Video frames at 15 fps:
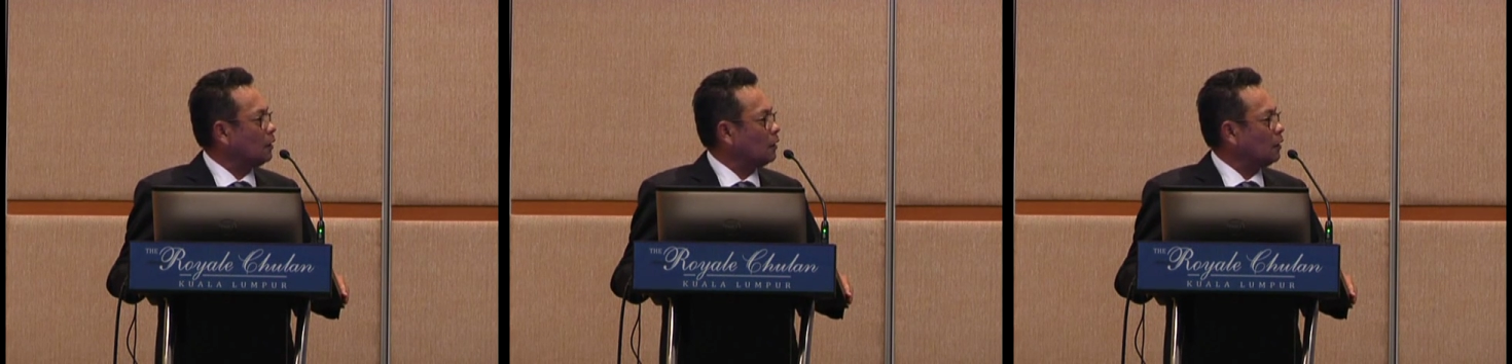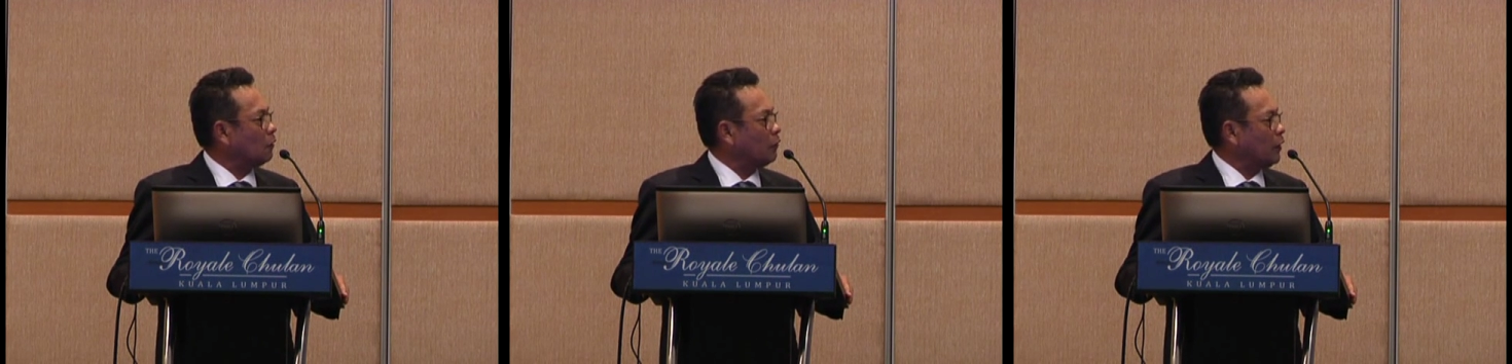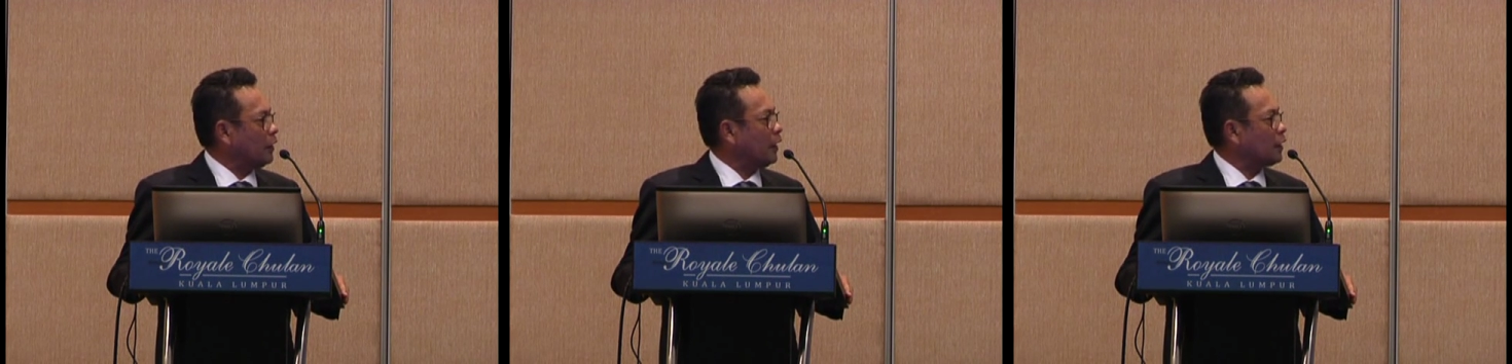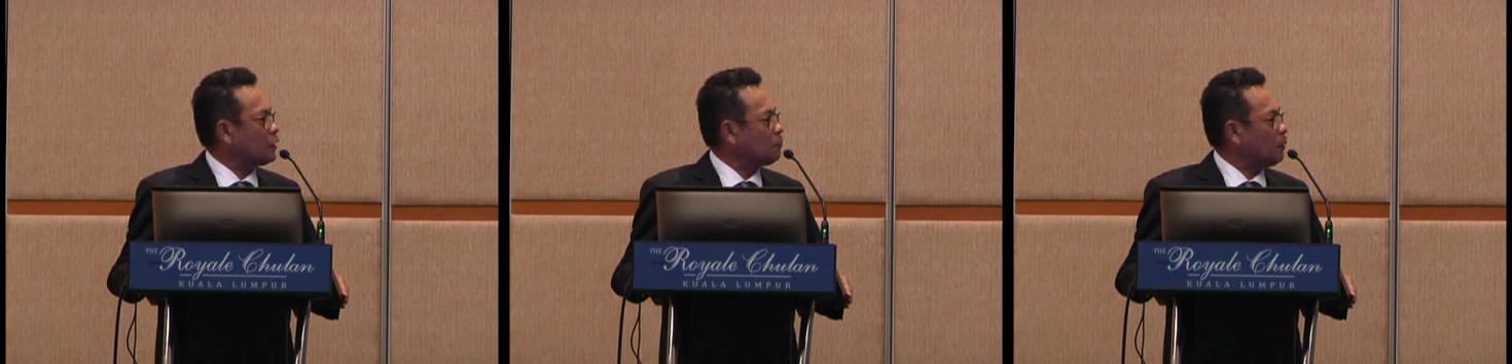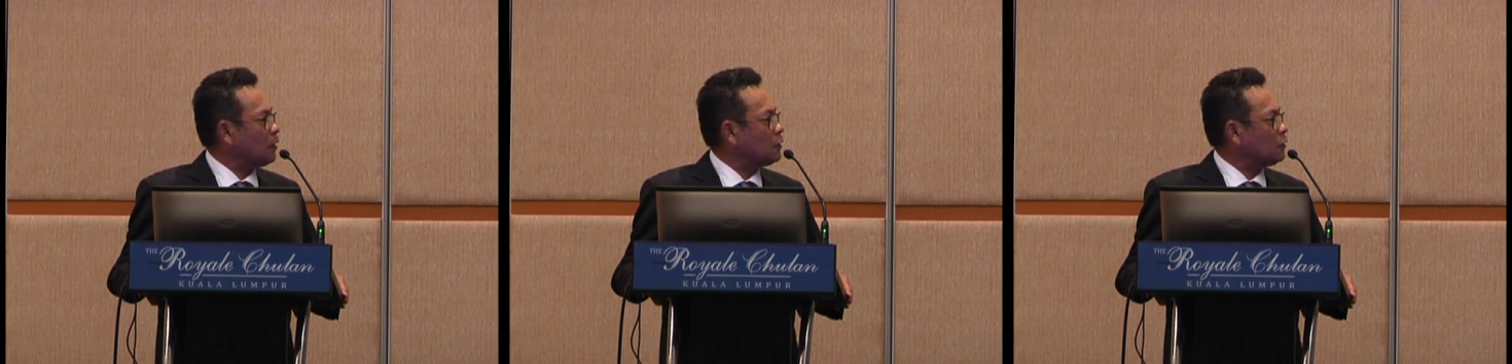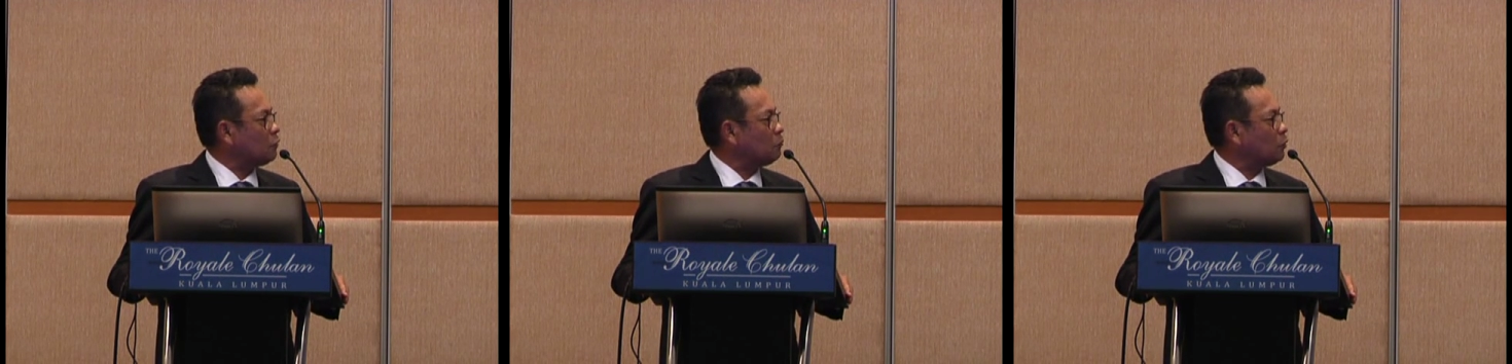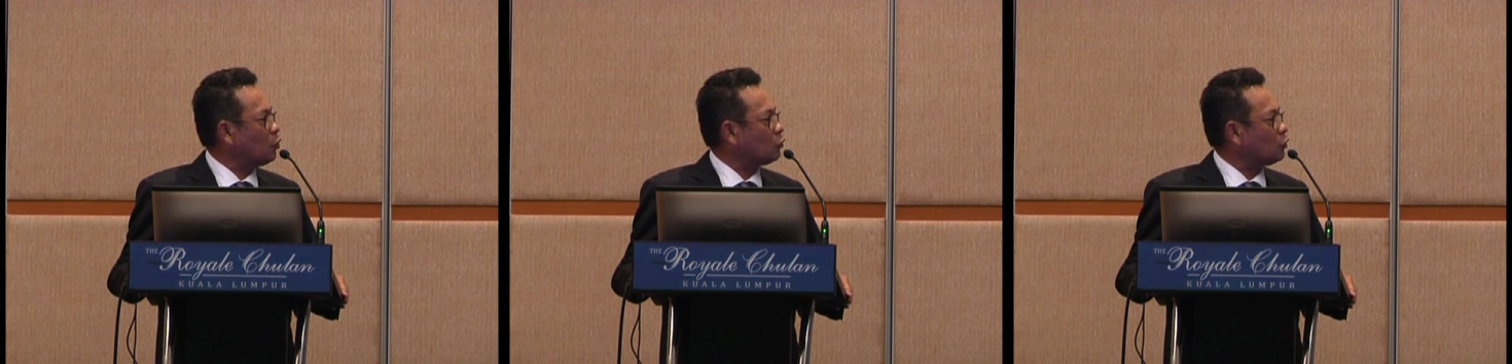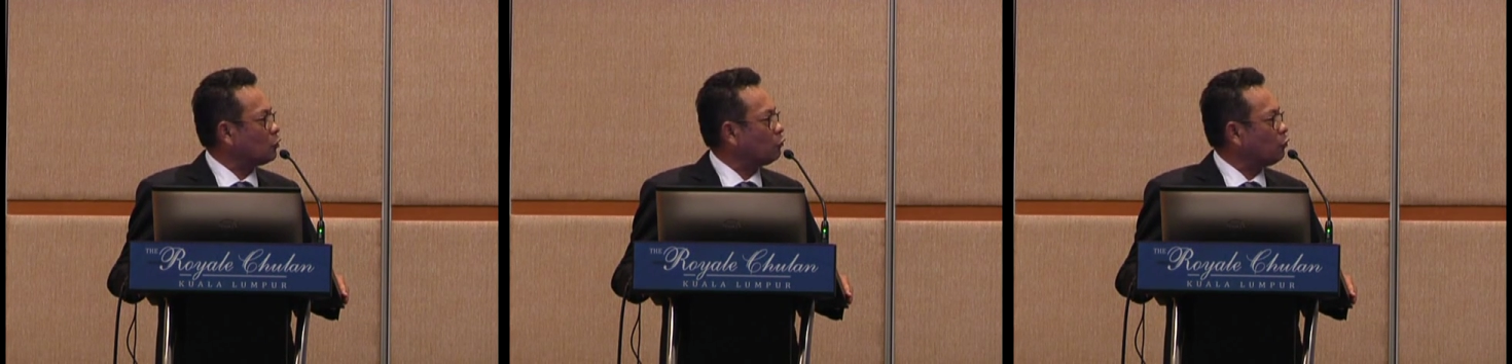very expensive
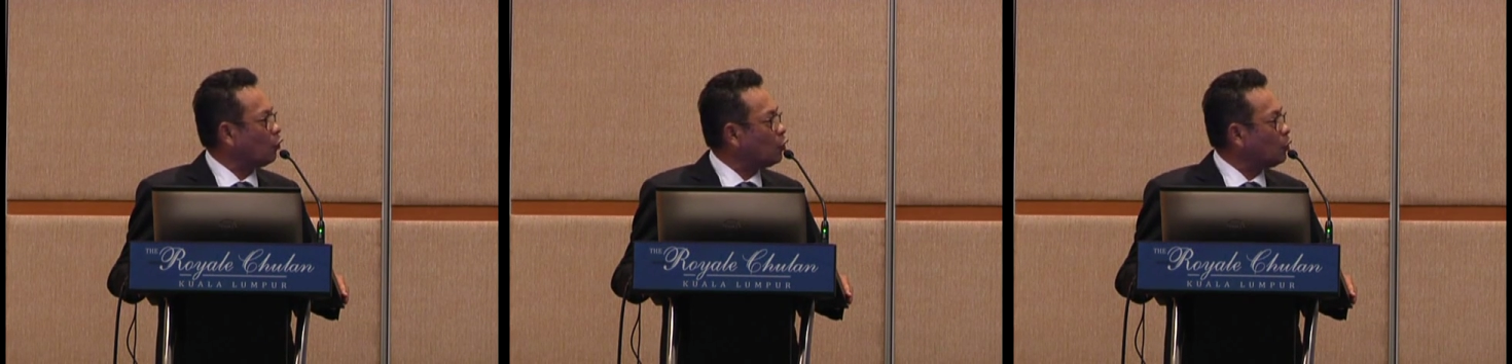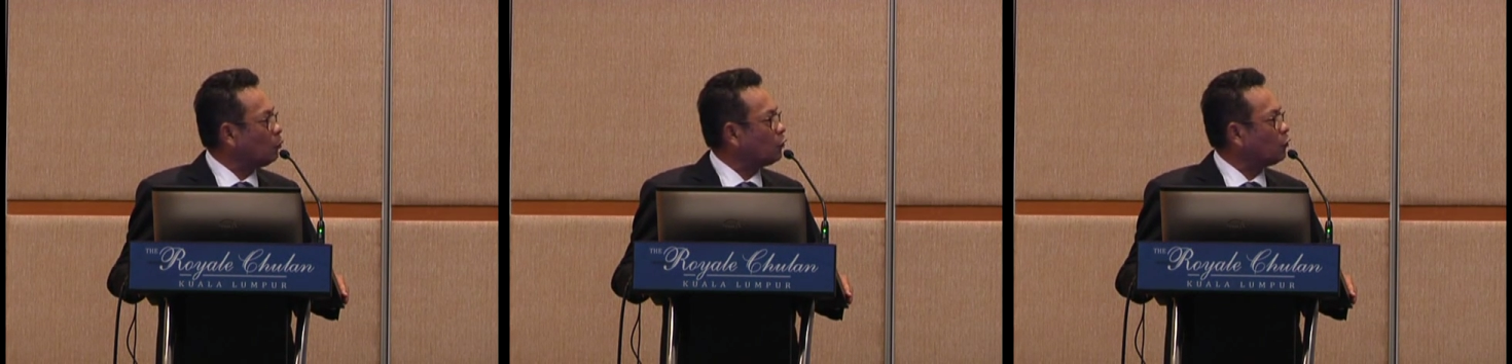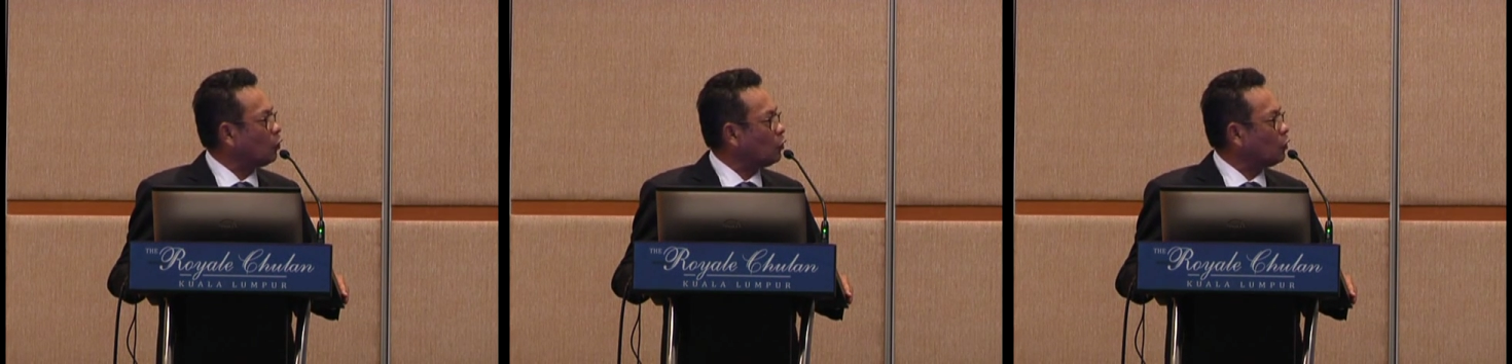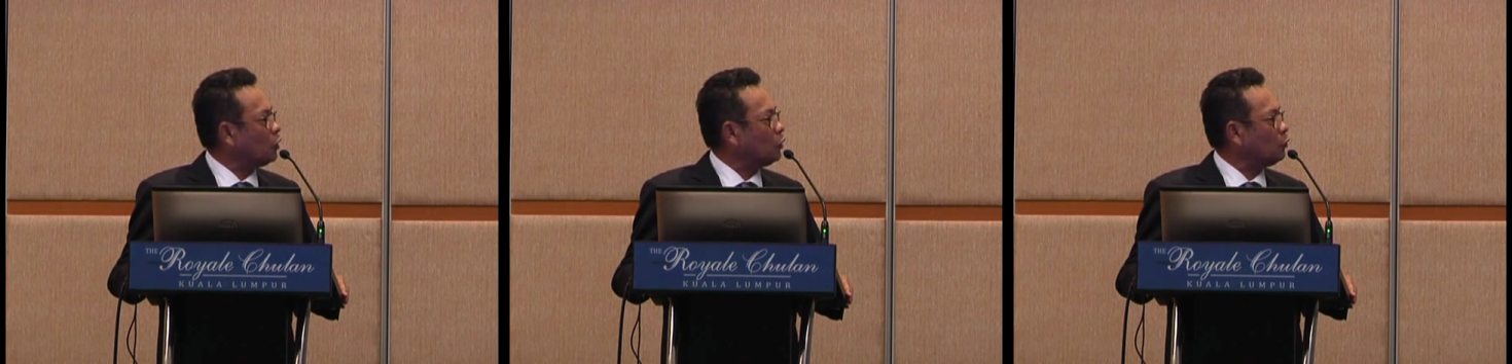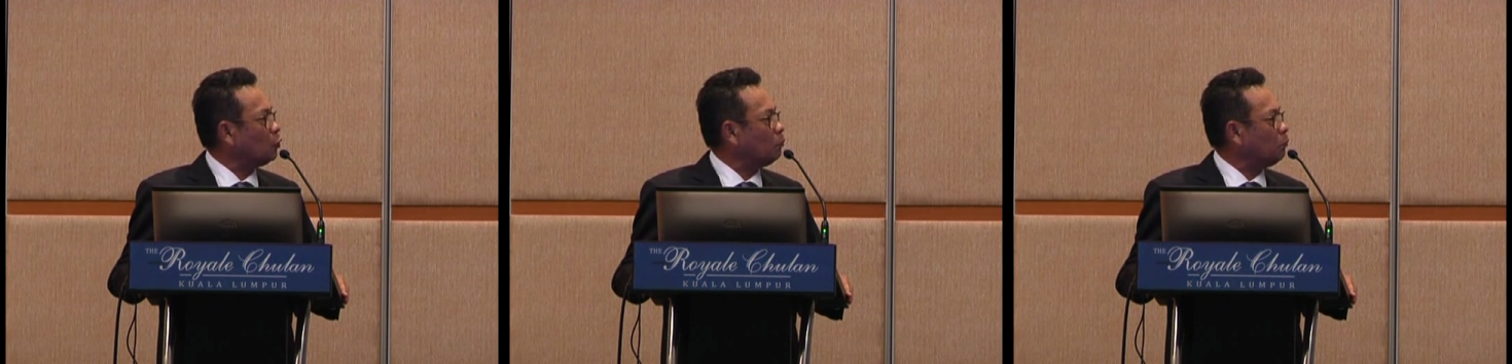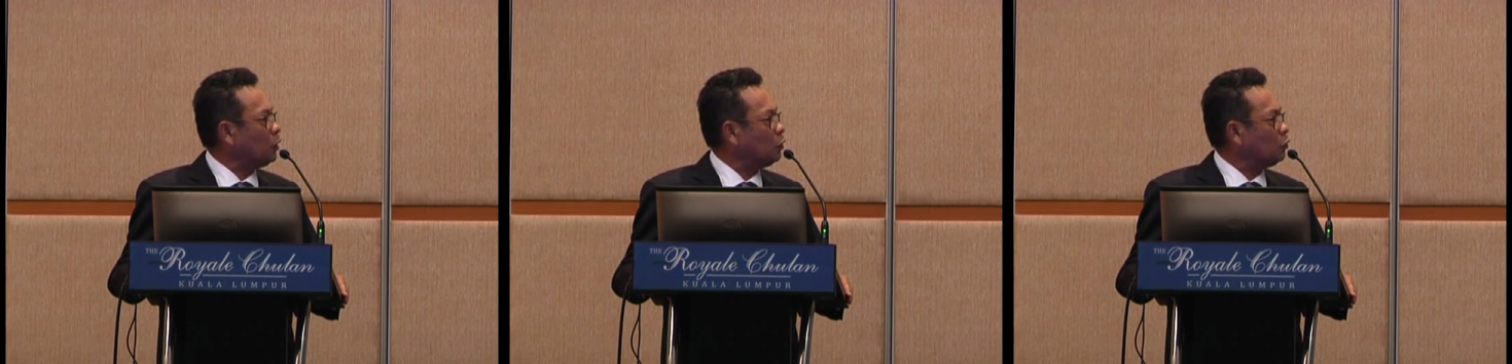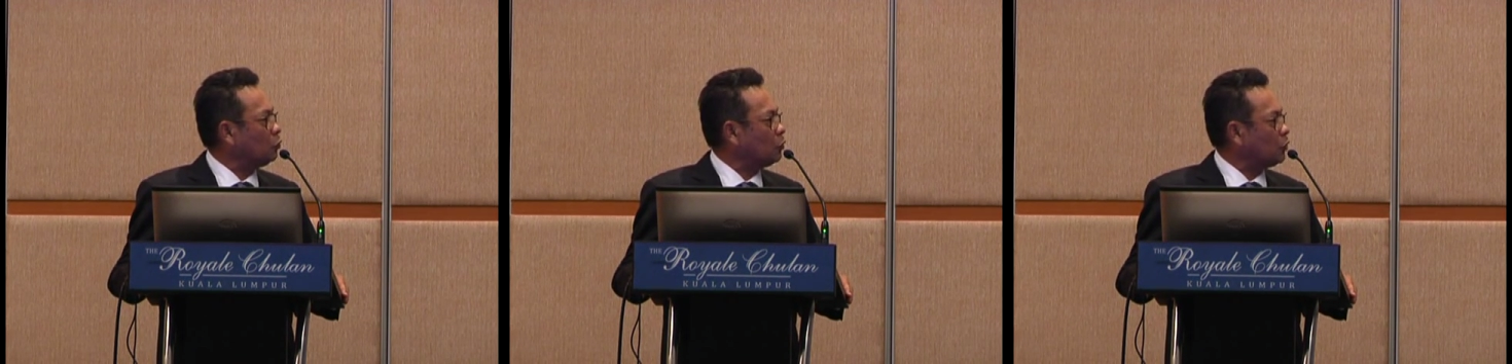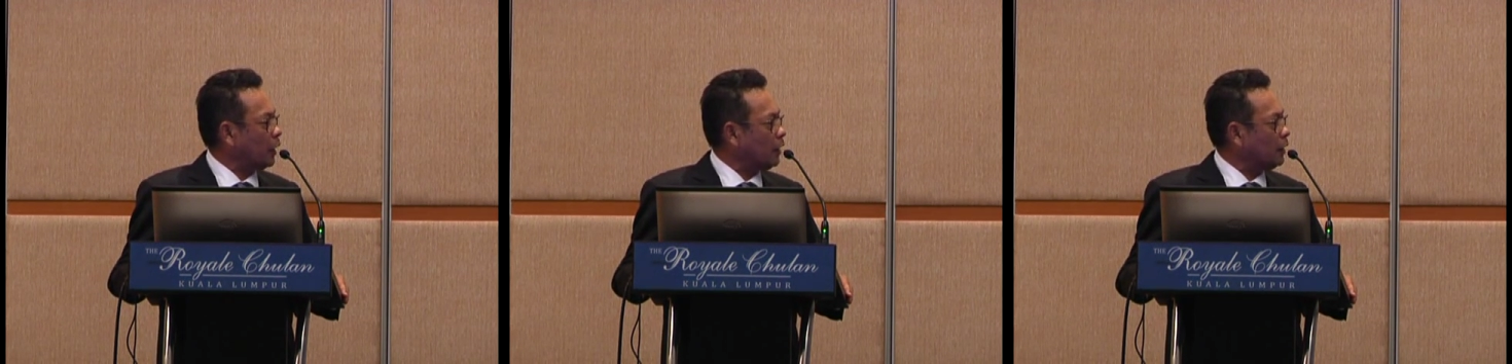because the volume of concrete would be
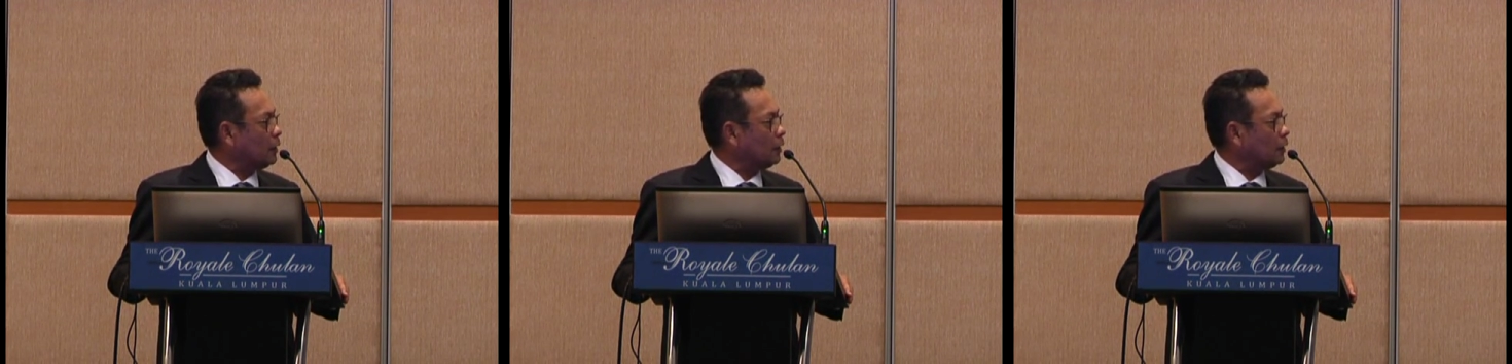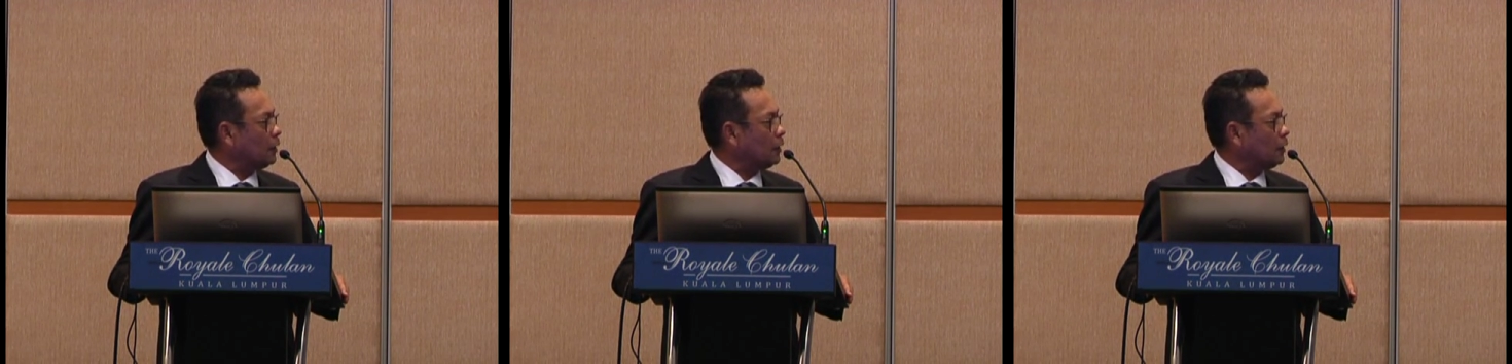too great,